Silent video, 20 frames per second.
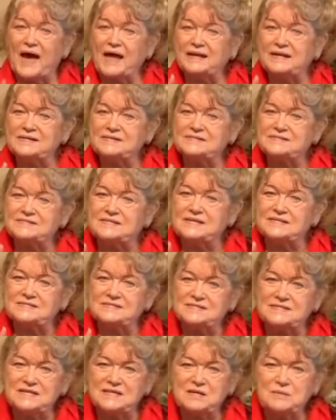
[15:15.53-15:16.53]
is the
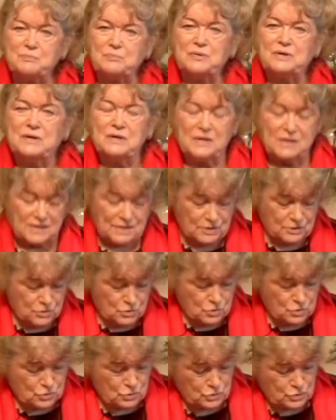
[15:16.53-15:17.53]
deep
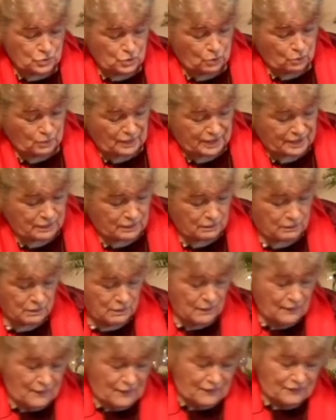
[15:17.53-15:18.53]
inner knowing
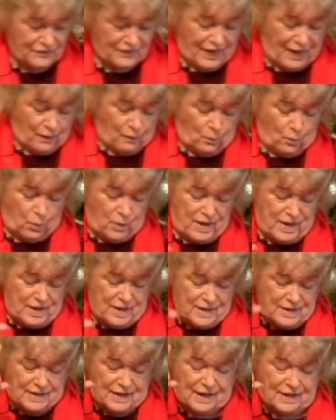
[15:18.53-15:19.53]
that
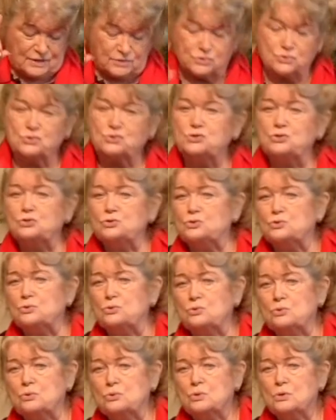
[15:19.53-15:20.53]
we can
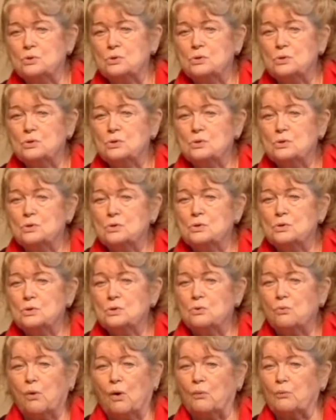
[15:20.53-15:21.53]
do
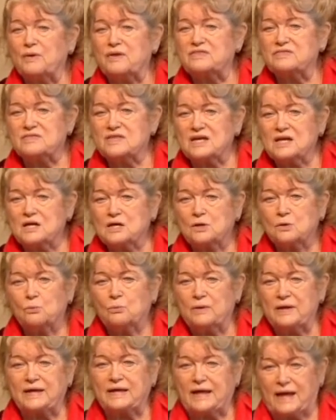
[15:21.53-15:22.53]
what we think
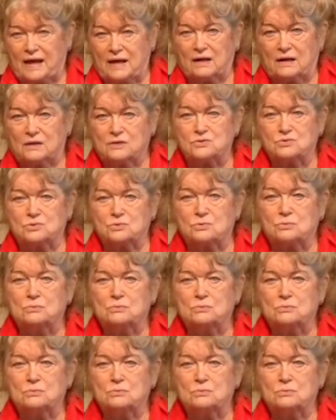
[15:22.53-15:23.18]
we cannot do.